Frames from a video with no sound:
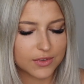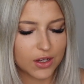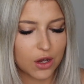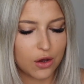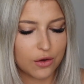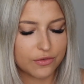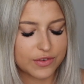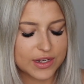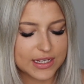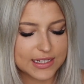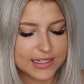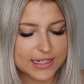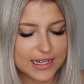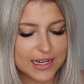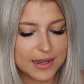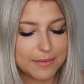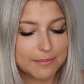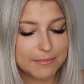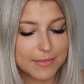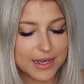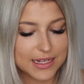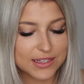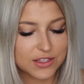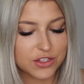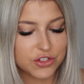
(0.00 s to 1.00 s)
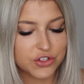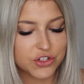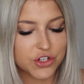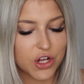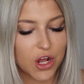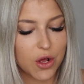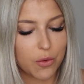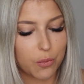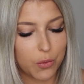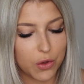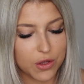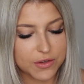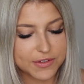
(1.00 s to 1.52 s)
obviously,
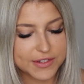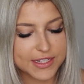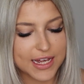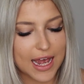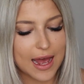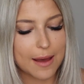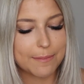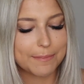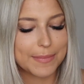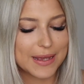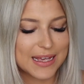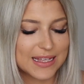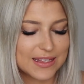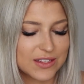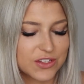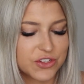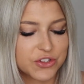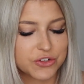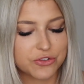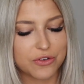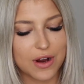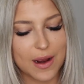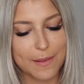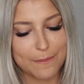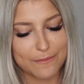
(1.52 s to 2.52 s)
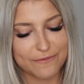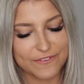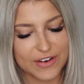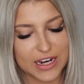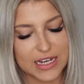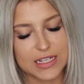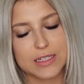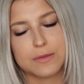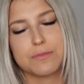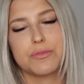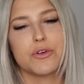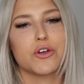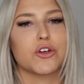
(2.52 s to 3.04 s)
Messenger, WhatsApp, Instagram,
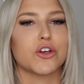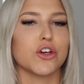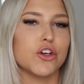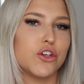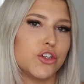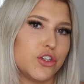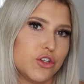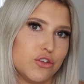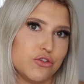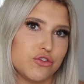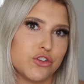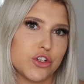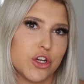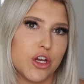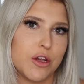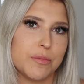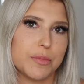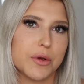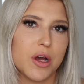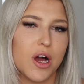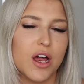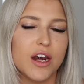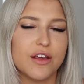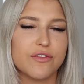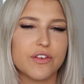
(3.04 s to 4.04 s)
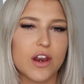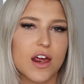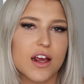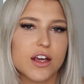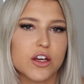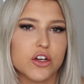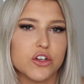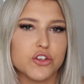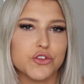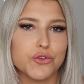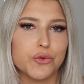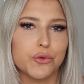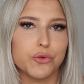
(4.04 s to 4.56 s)
Facebook, YouTube, kind of like
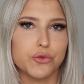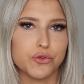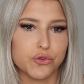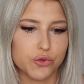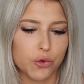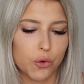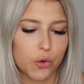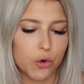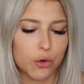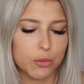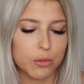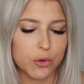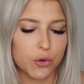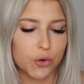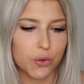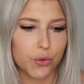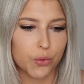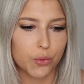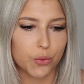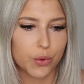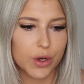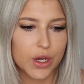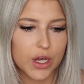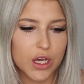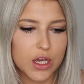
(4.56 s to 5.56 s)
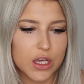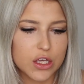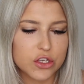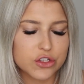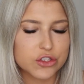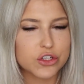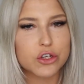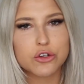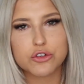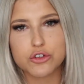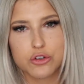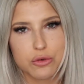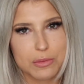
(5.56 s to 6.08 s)
your normal
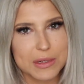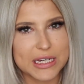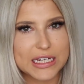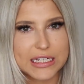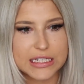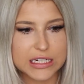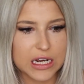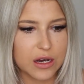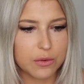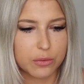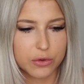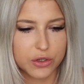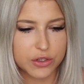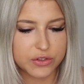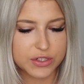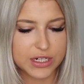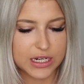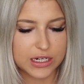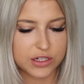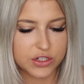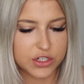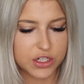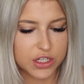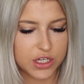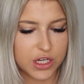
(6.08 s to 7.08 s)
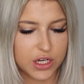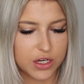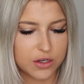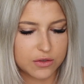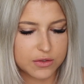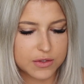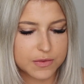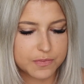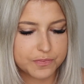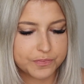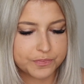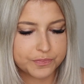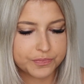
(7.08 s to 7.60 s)
social media, what you tend to
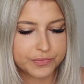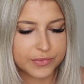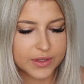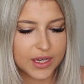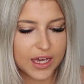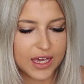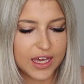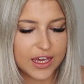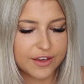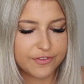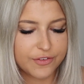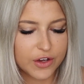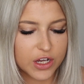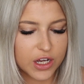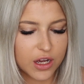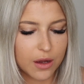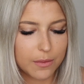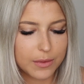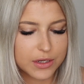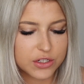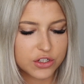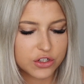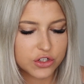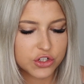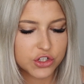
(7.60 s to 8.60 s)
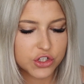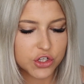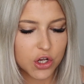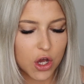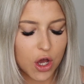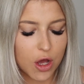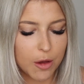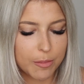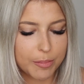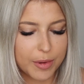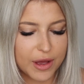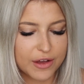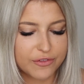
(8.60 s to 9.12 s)
use. If I go into
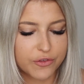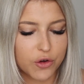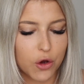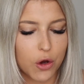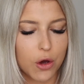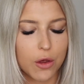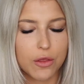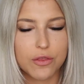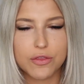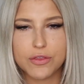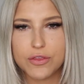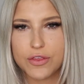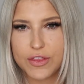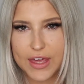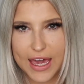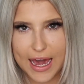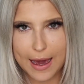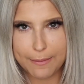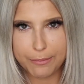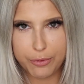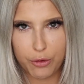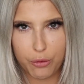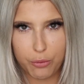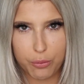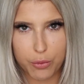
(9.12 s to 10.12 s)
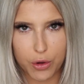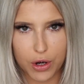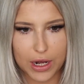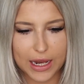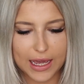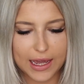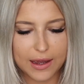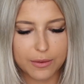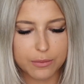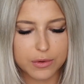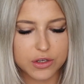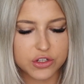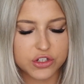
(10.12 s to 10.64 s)
shop, I've got the Apple
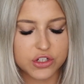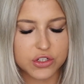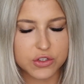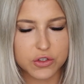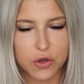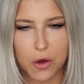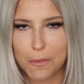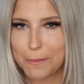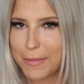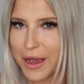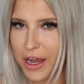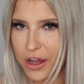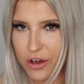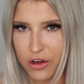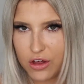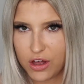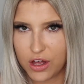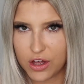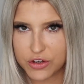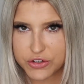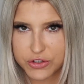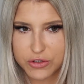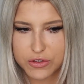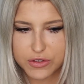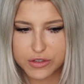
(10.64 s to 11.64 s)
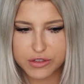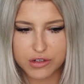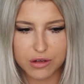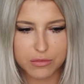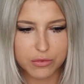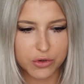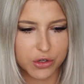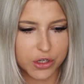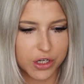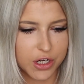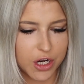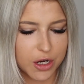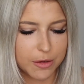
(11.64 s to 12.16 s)
Wallet, which has got my card on, so I'm
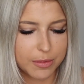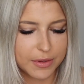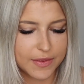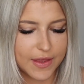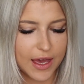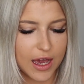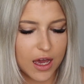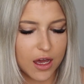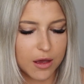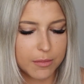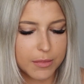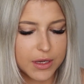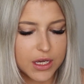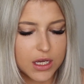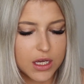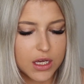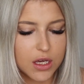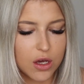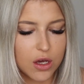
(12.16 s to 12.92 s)
not going to open that up.